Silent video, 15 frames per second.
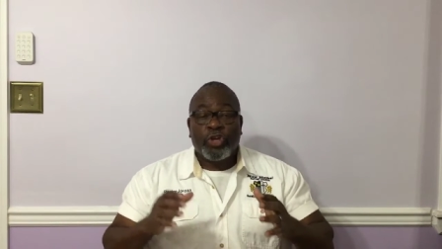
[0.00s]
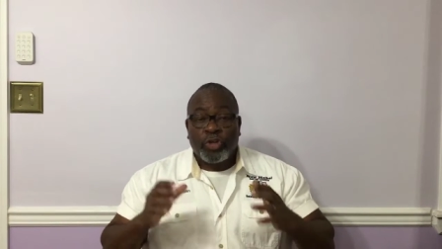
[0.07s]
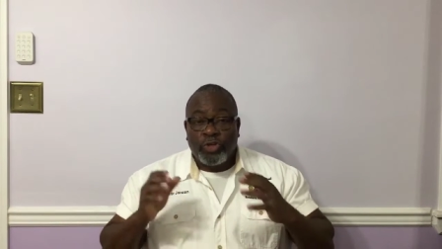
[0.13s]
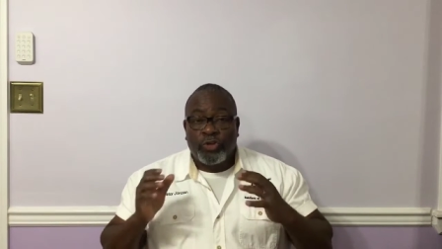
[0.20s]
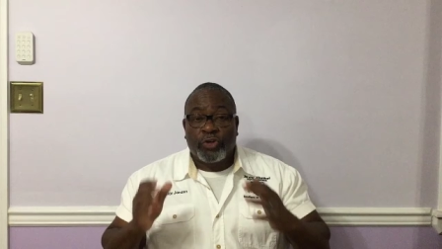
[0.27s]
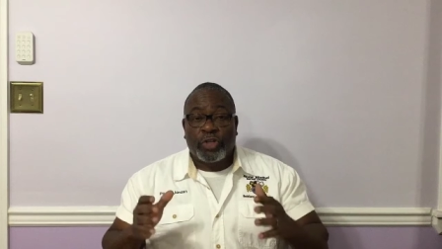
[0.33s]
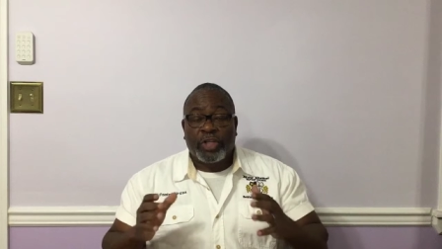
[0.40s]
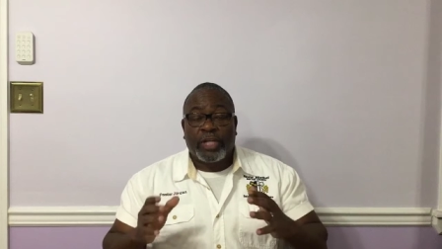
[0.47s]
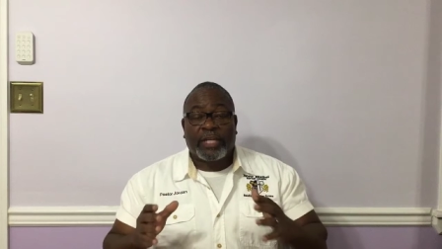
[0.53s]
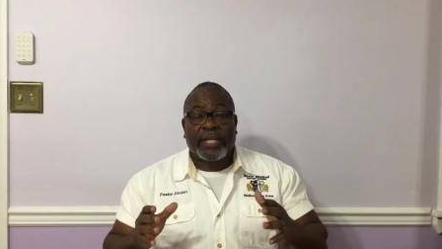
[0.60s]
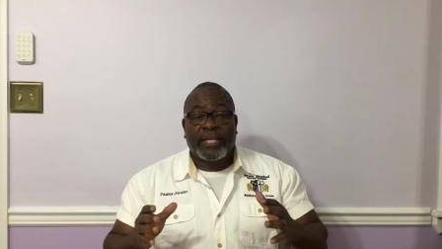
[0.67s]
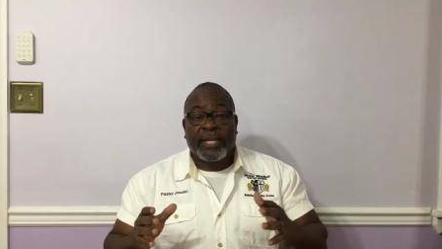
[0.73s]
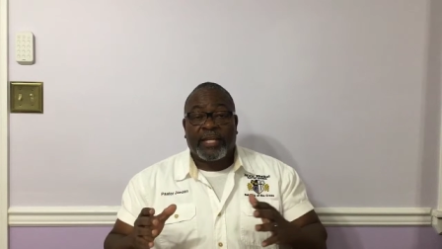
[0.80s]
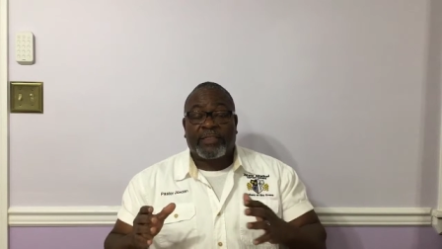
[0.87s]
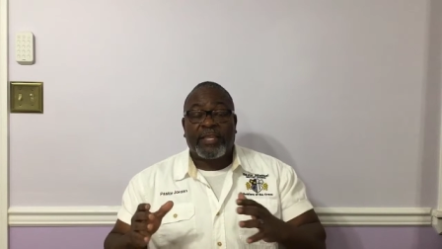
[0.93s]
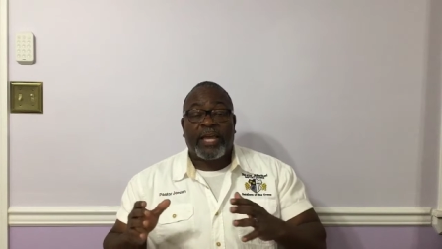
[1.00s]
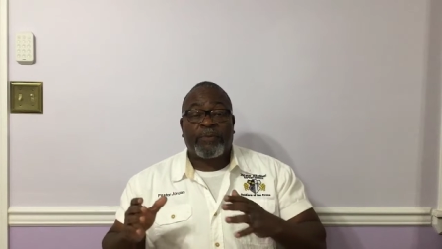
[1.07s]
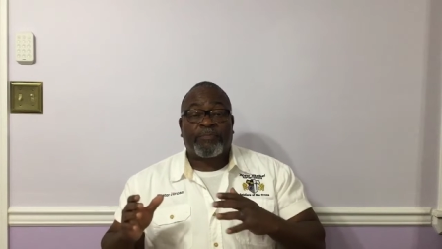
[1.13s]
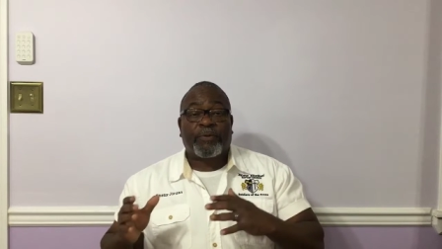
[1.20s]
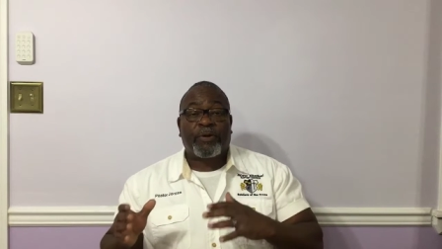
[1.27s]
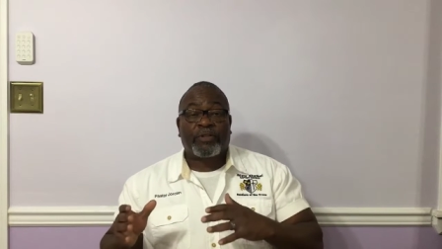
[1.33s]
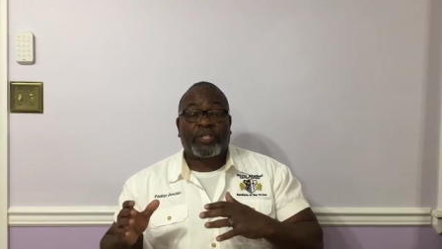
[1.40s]
you're looking at
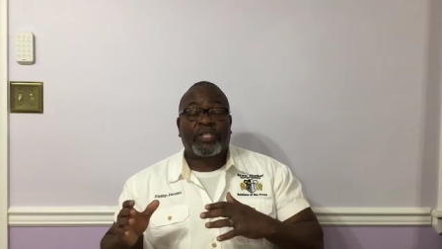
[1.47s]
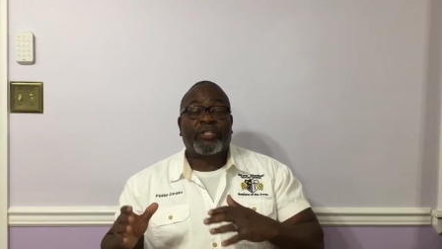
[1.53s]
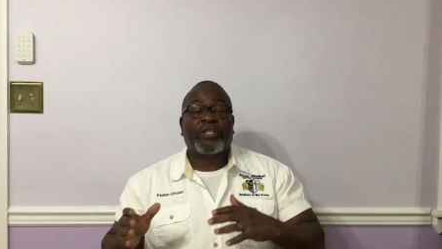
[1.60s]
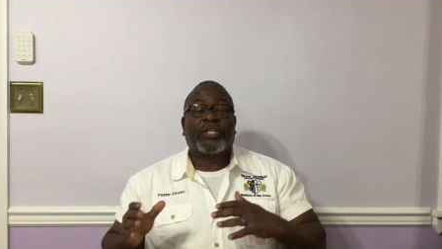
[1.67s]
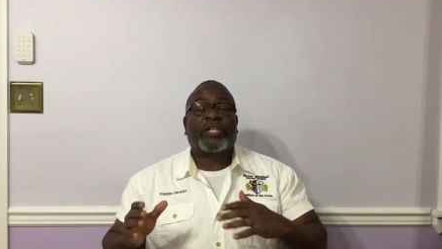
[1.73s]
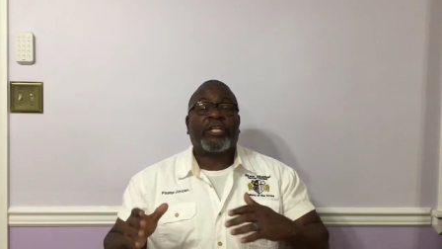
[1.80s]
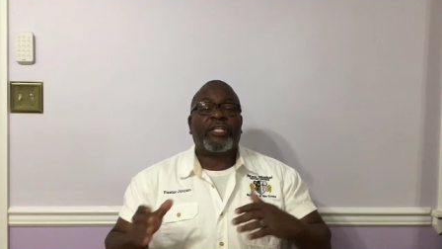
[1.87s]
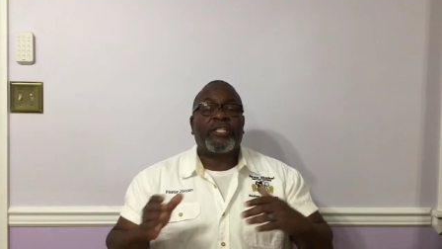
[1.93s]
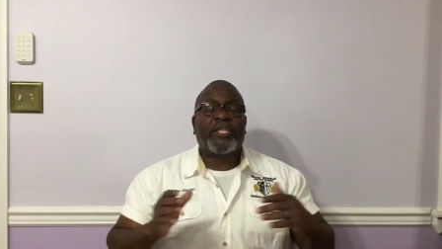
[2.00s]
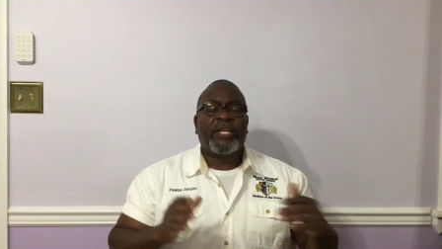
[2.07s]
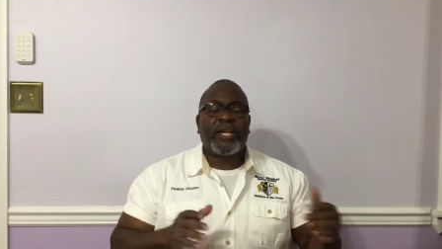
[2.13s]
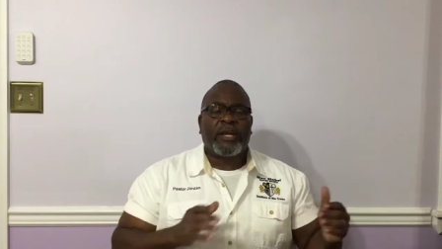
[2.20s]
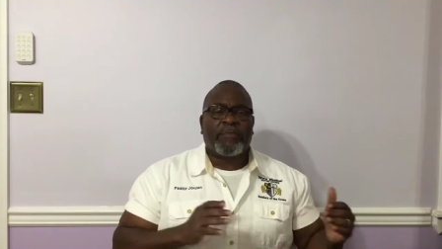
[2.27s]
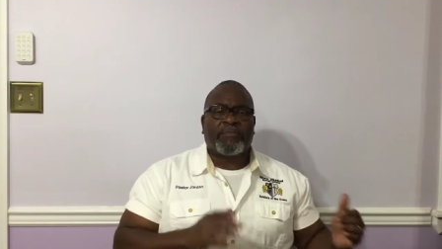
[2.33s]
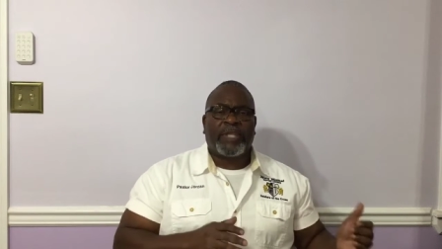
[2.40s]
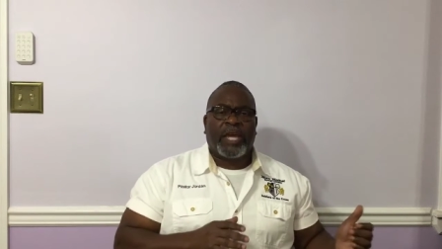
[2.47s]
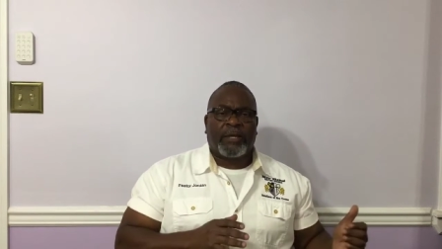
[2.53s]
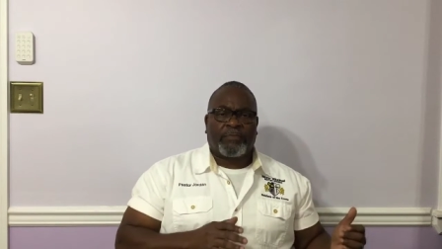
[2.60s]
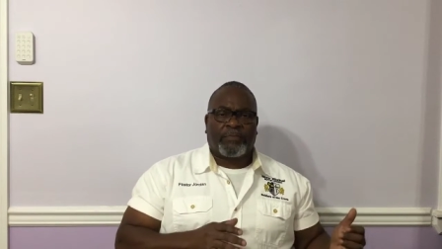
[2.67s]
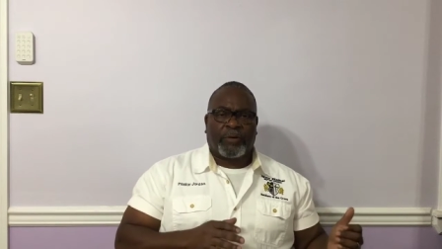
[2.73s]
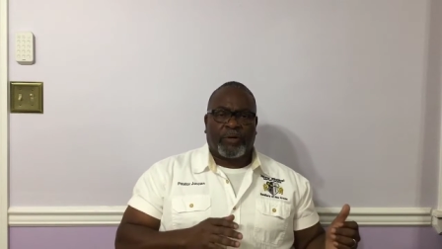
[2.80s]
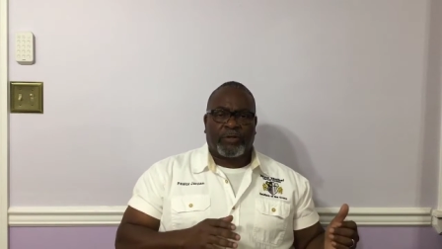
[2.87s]
that person to condemn
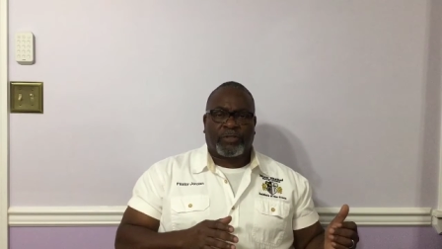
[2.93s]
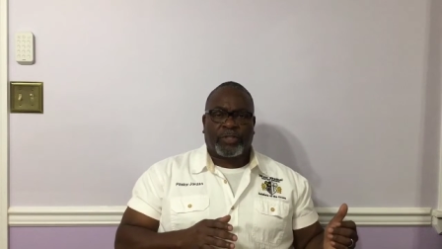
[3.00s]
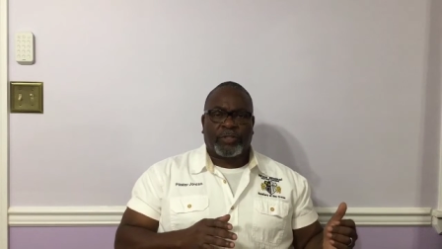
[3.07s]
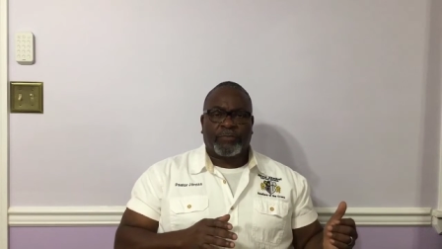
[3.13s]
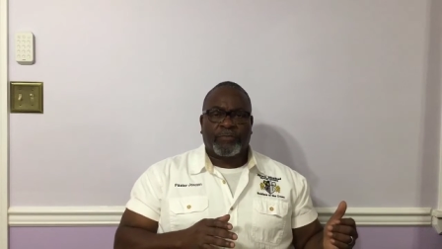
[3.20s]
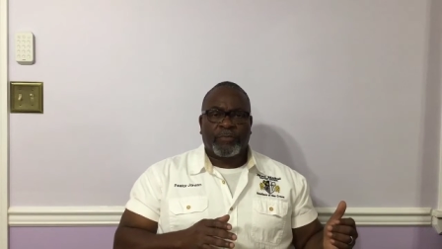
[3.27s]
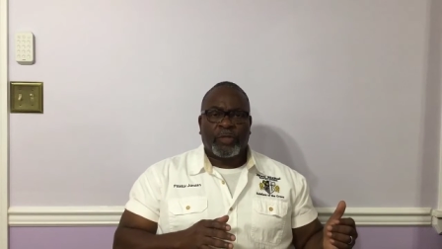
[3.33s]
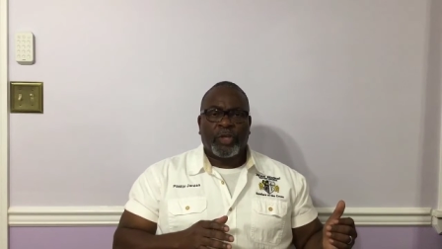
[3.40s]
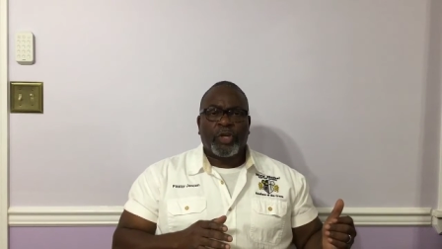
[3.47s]
that person